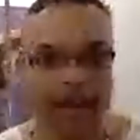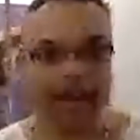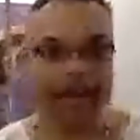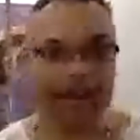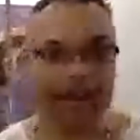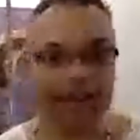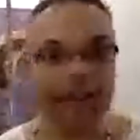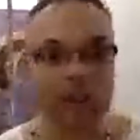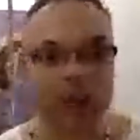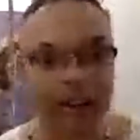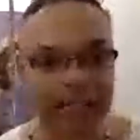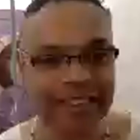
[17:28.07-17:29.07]
Everything is
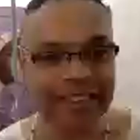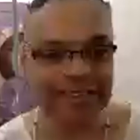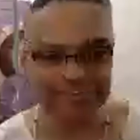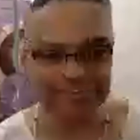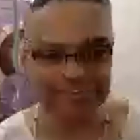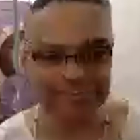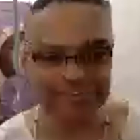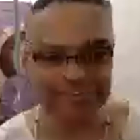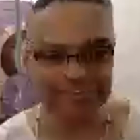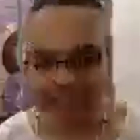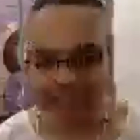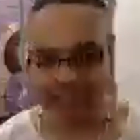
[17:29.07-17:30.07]
one.
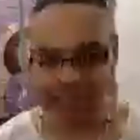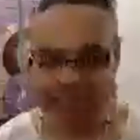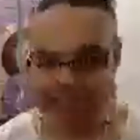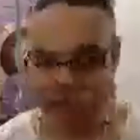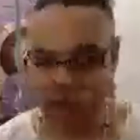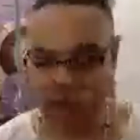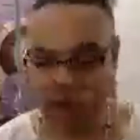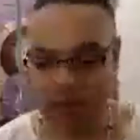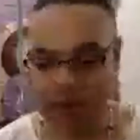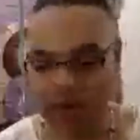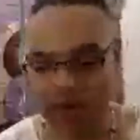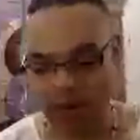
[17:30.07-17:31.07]
There's nothing to
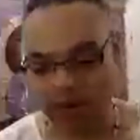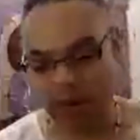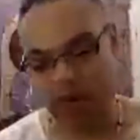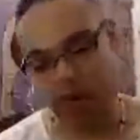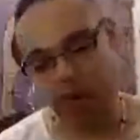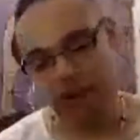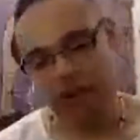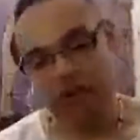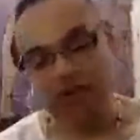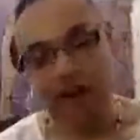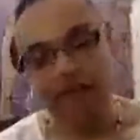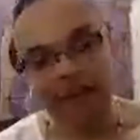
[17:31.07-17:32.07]
oppose.
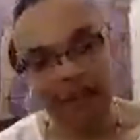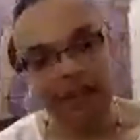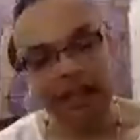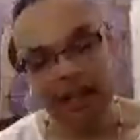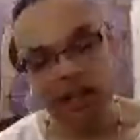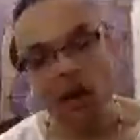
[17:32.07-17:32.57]
5D is